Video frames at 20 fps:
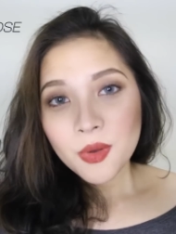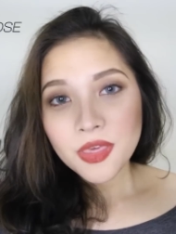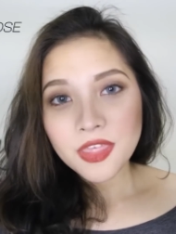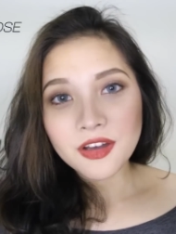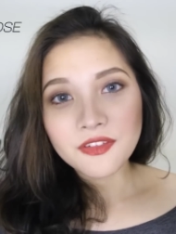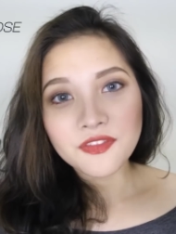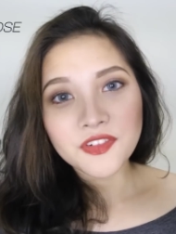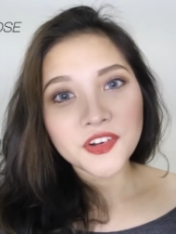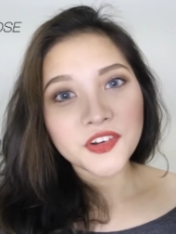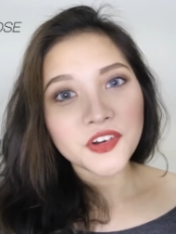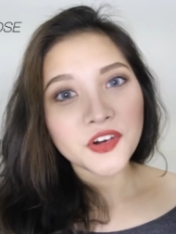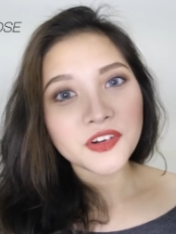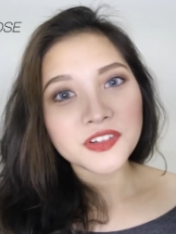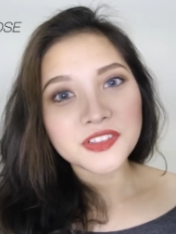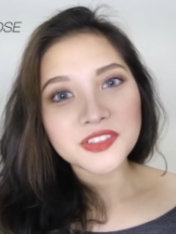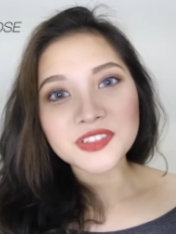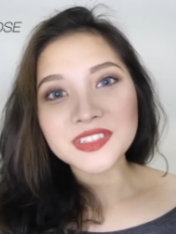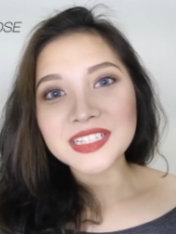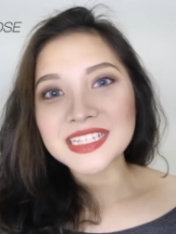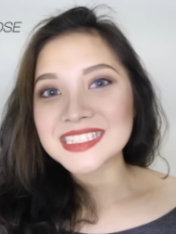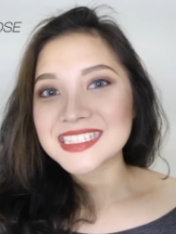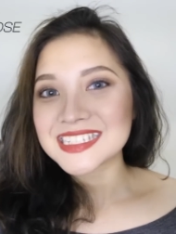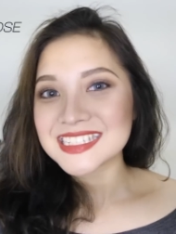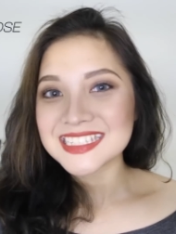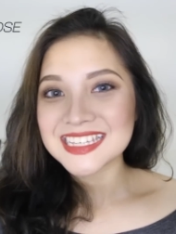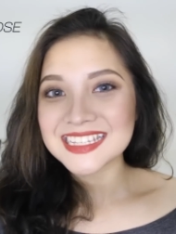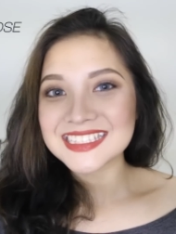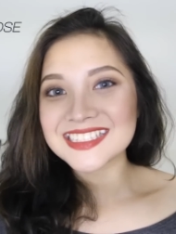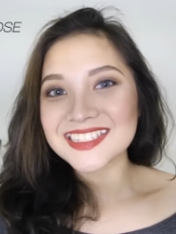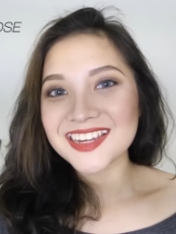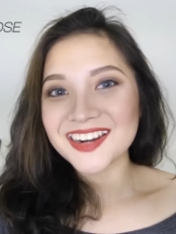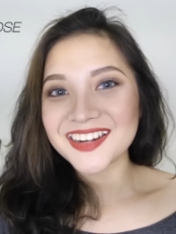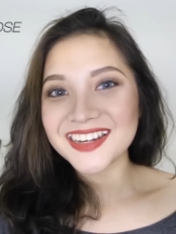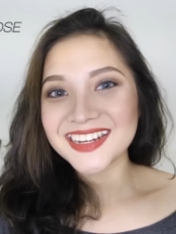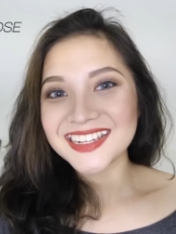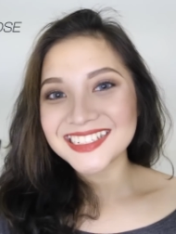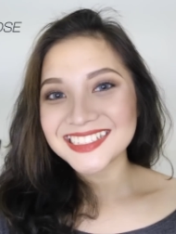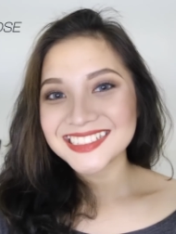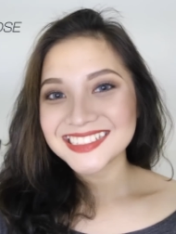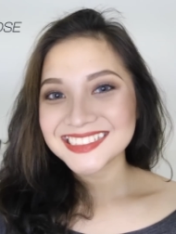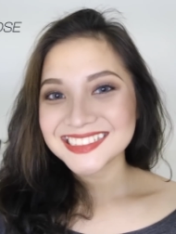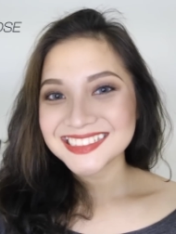without further ado let's just get started